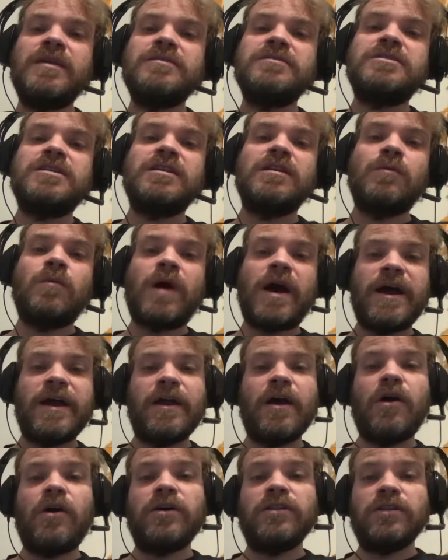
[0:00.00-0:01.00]
to the way
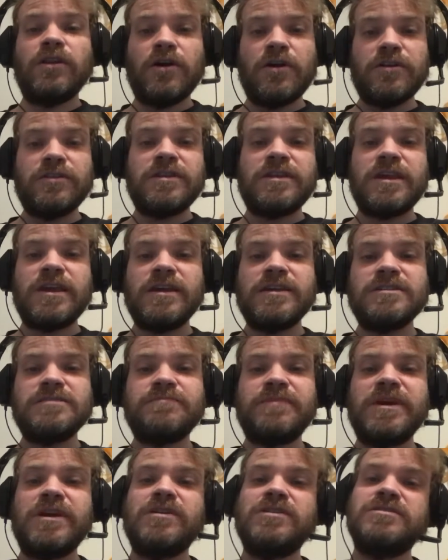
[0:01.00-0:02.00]
I learn things
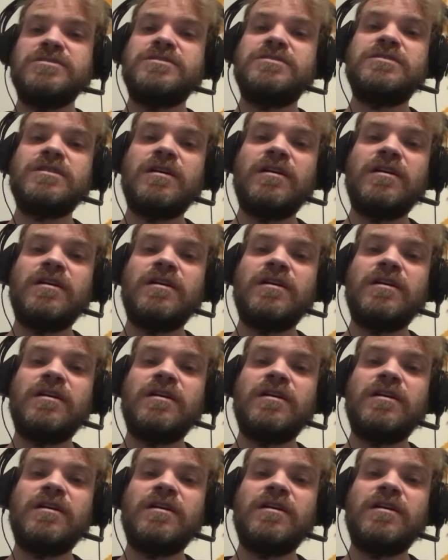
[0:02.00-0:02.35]
because